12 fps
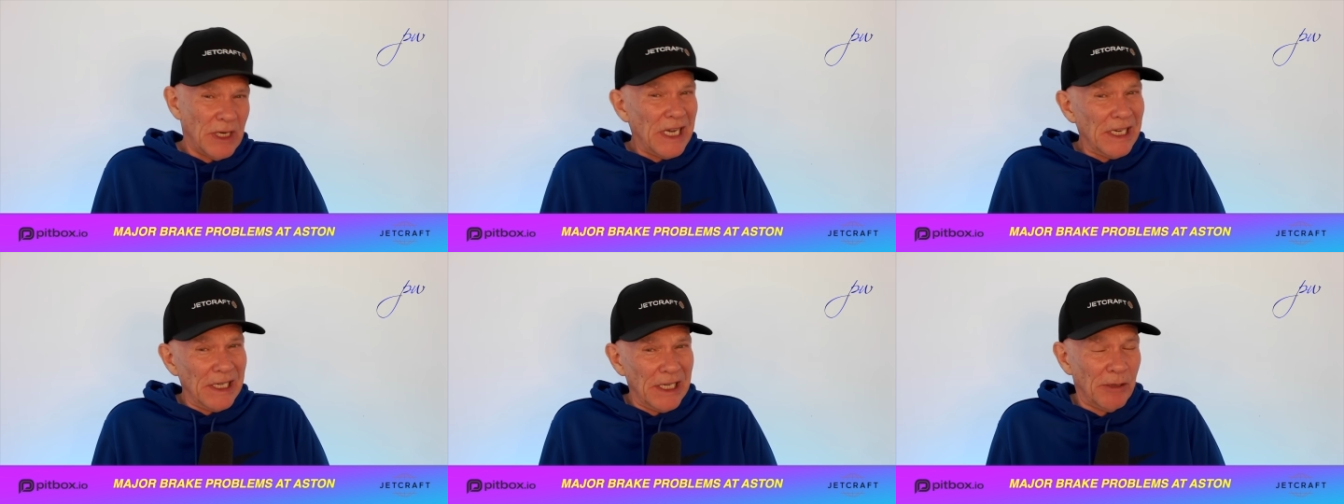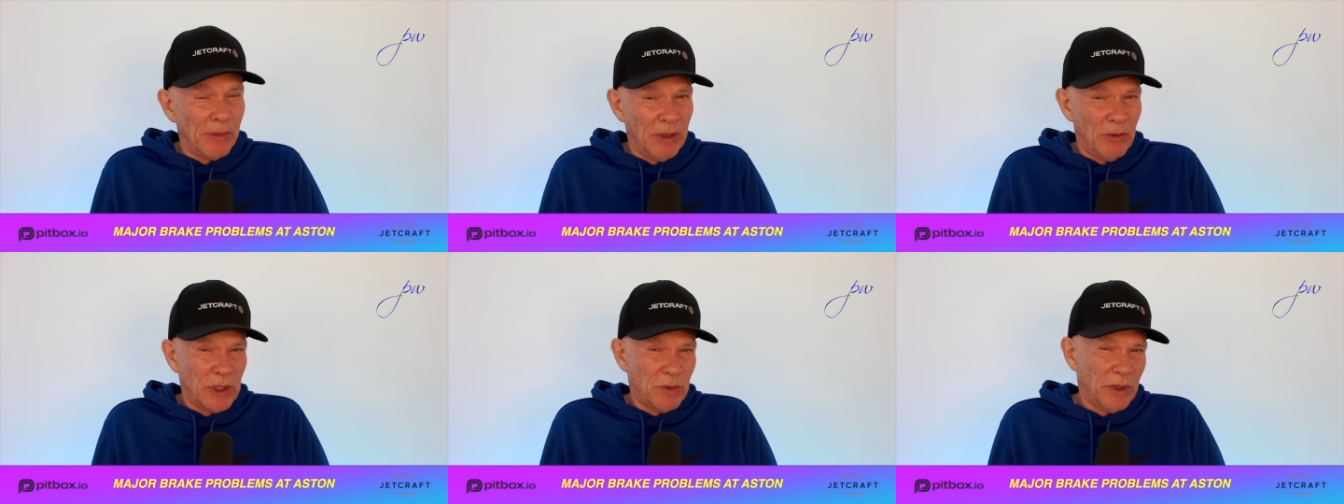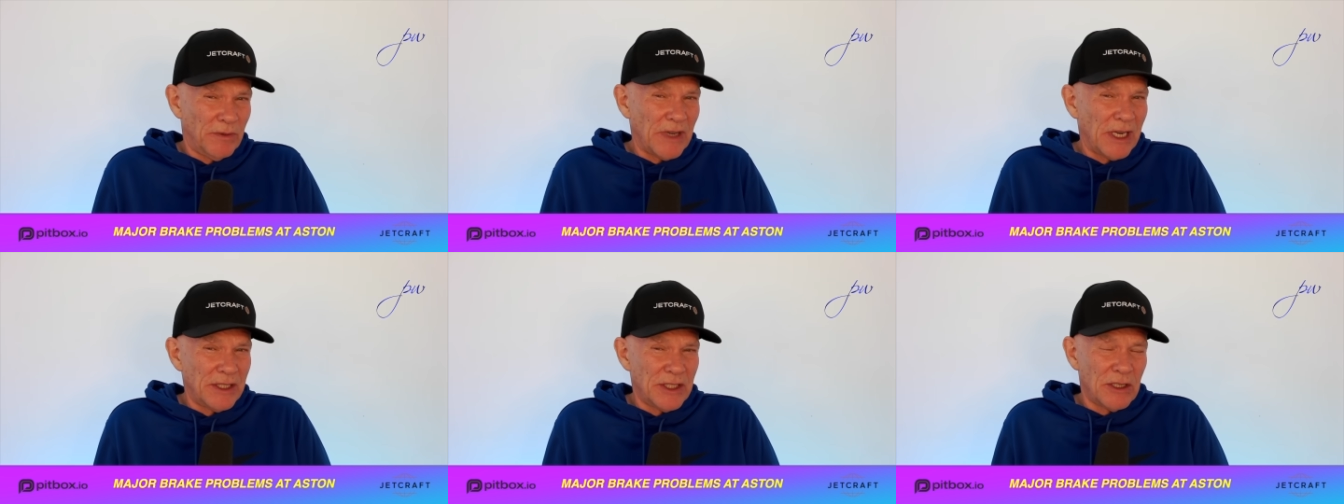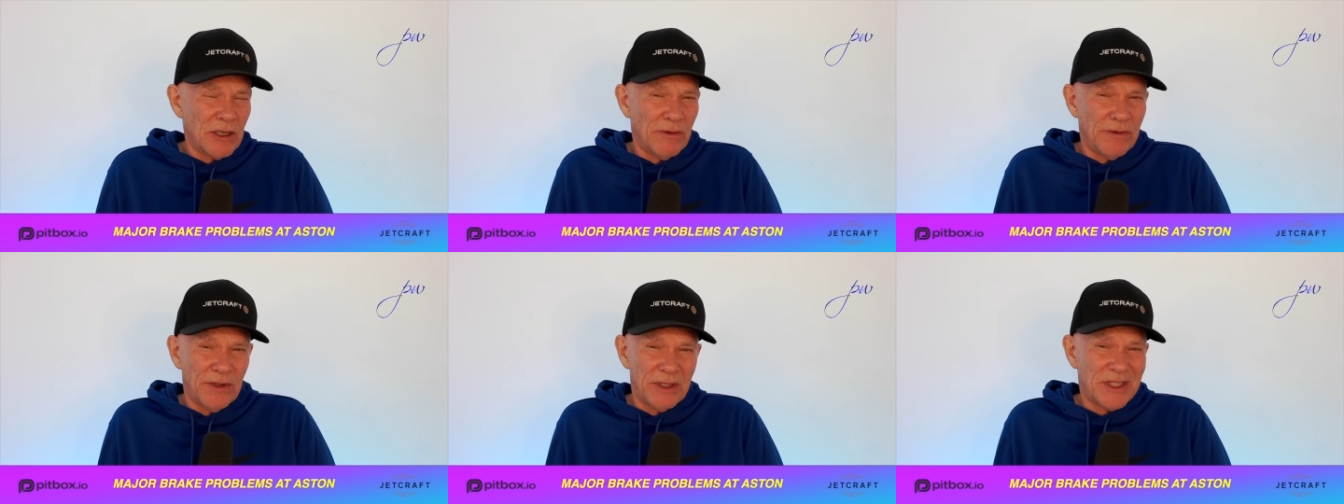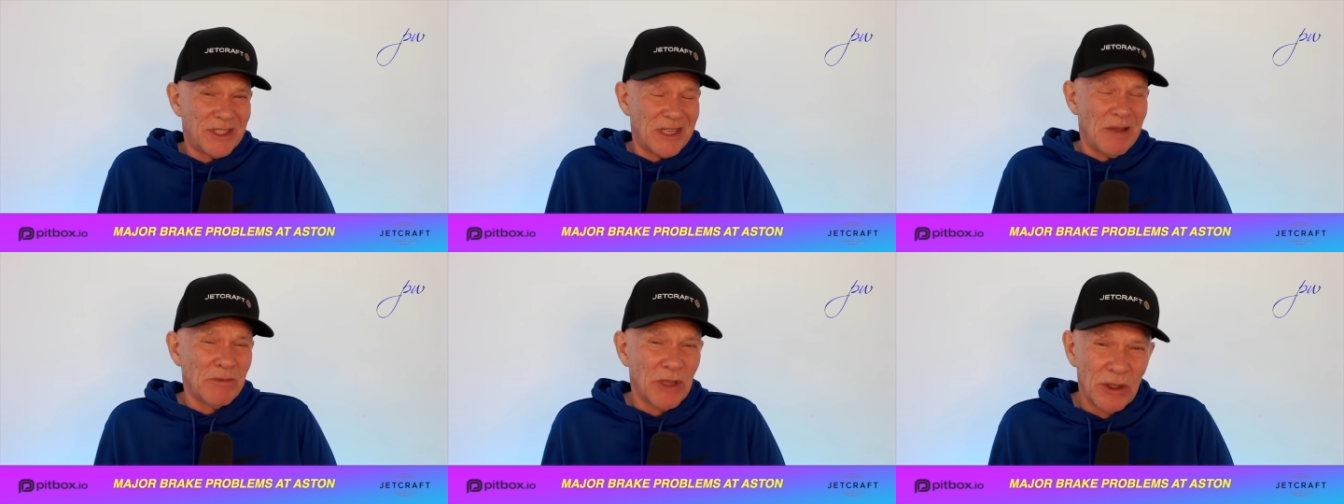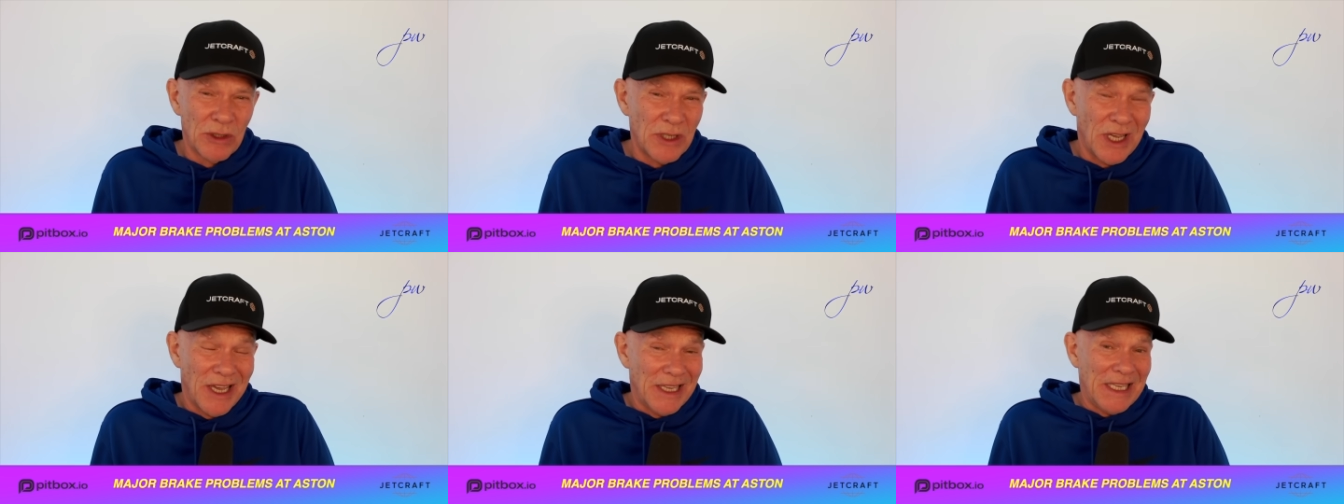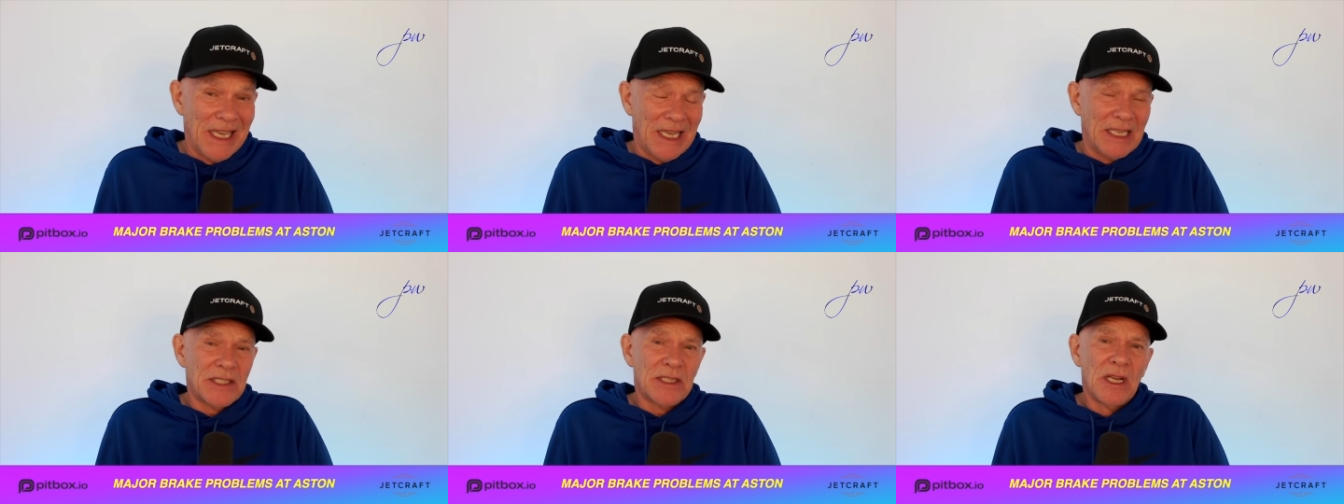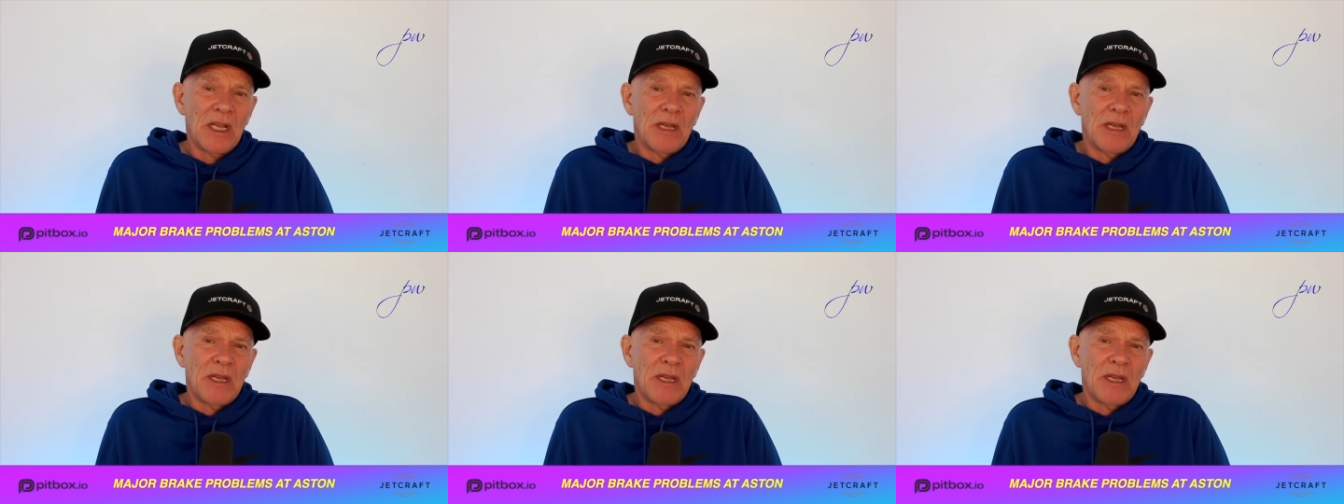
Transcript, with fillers: a little bit, which would have done his confidence some good, I guess.